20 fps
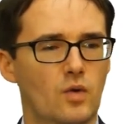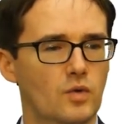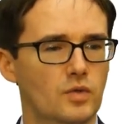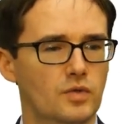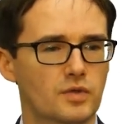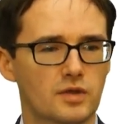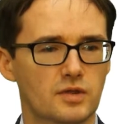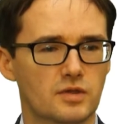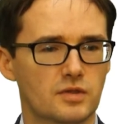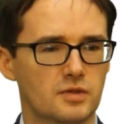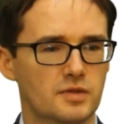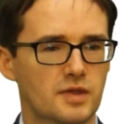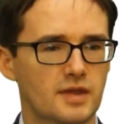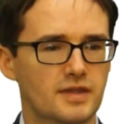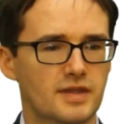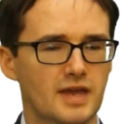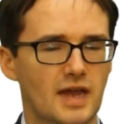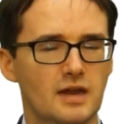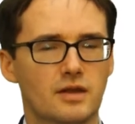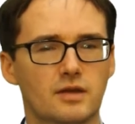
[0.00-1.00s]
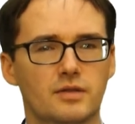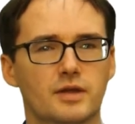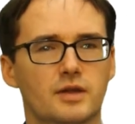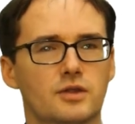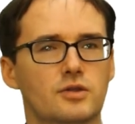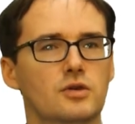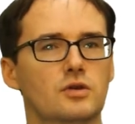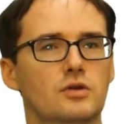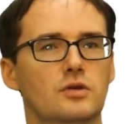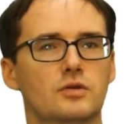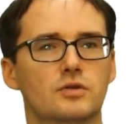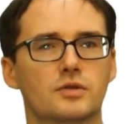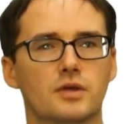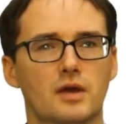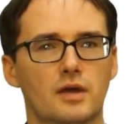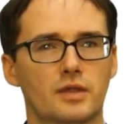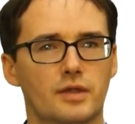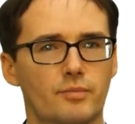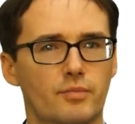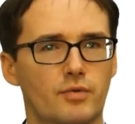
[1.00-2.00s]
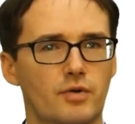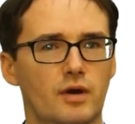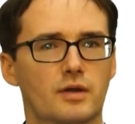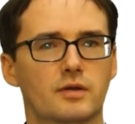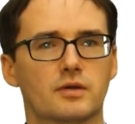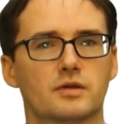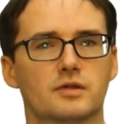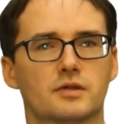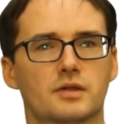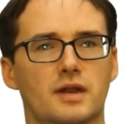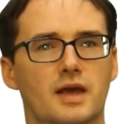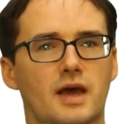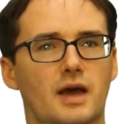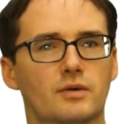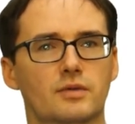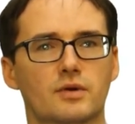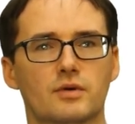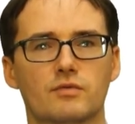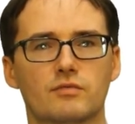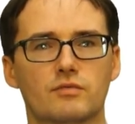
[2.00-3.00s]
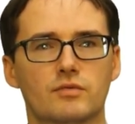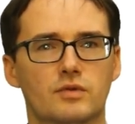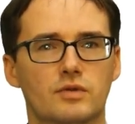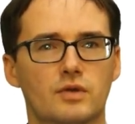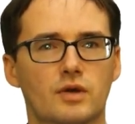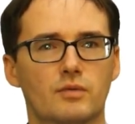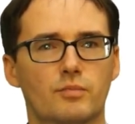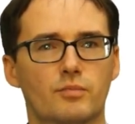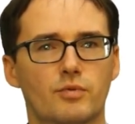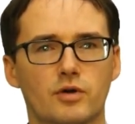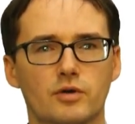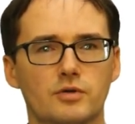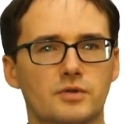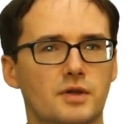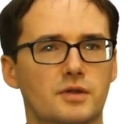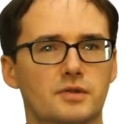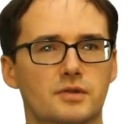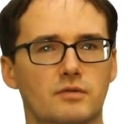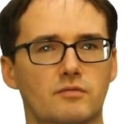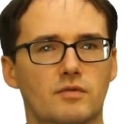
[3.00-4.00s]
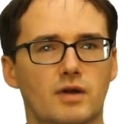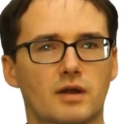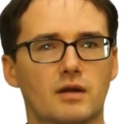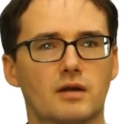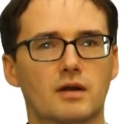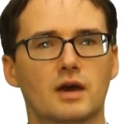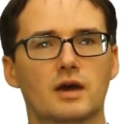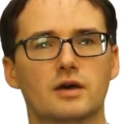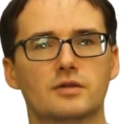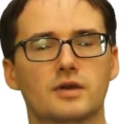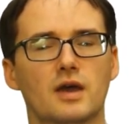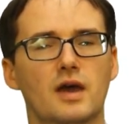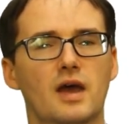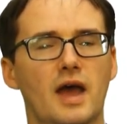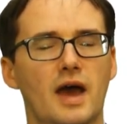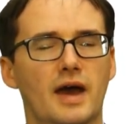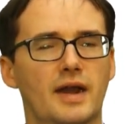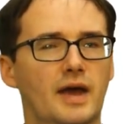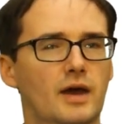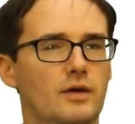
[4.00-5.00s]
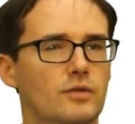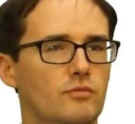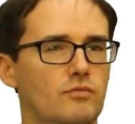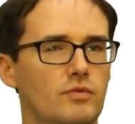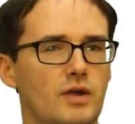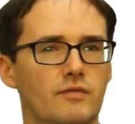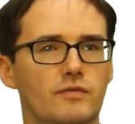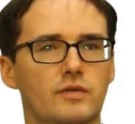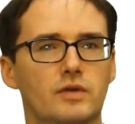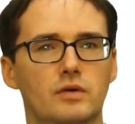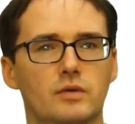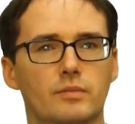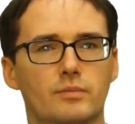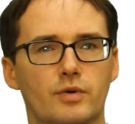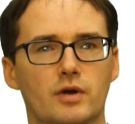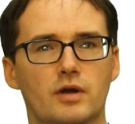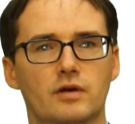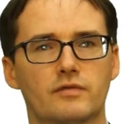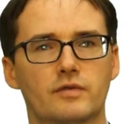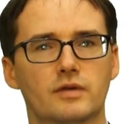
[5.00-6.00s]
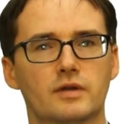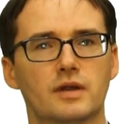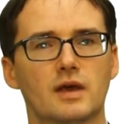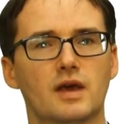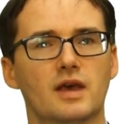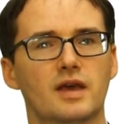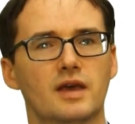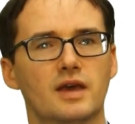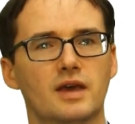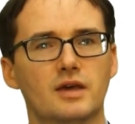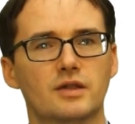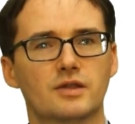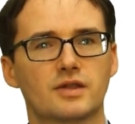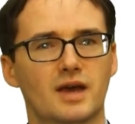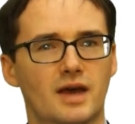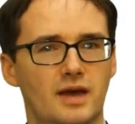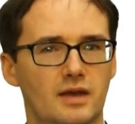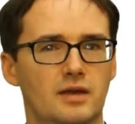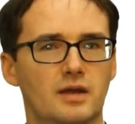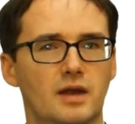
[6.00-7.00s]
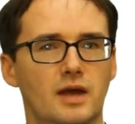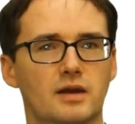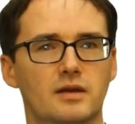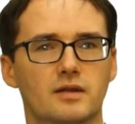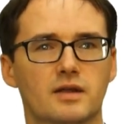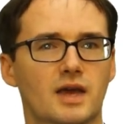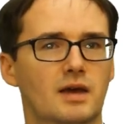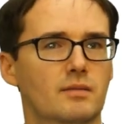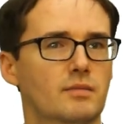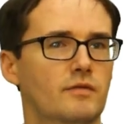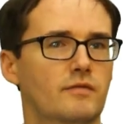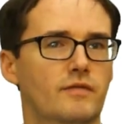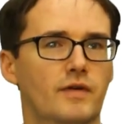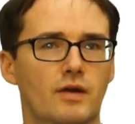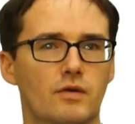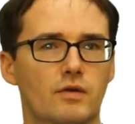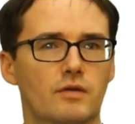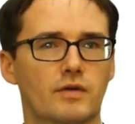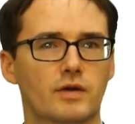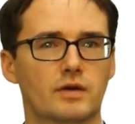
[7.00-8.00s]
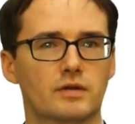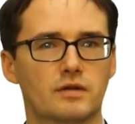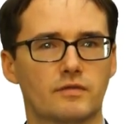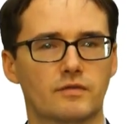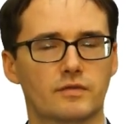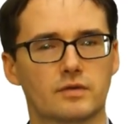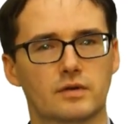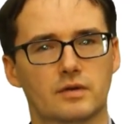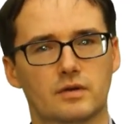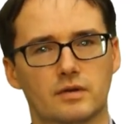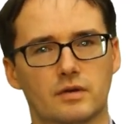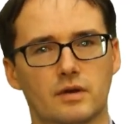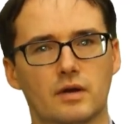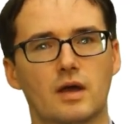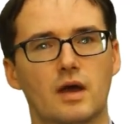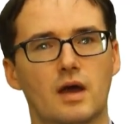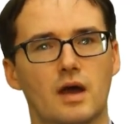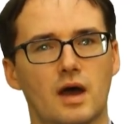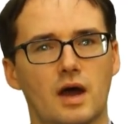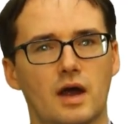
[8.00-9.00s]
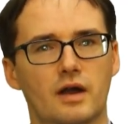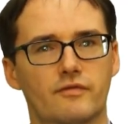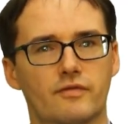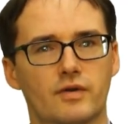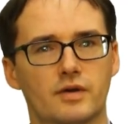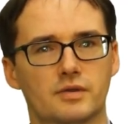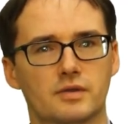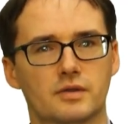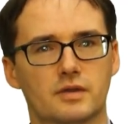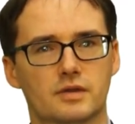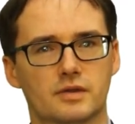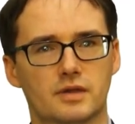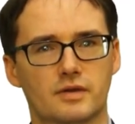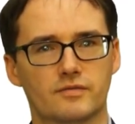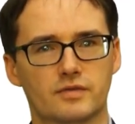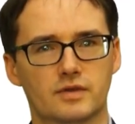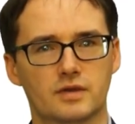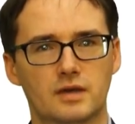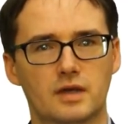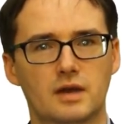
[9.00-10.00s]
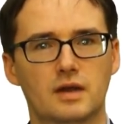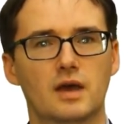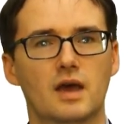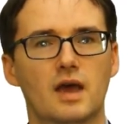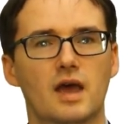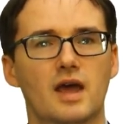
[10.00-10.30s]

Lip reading: the data that's used, the products and how they're processed and recognized, and how the revenue and profit is calculated can be very, very different under IFRS 17.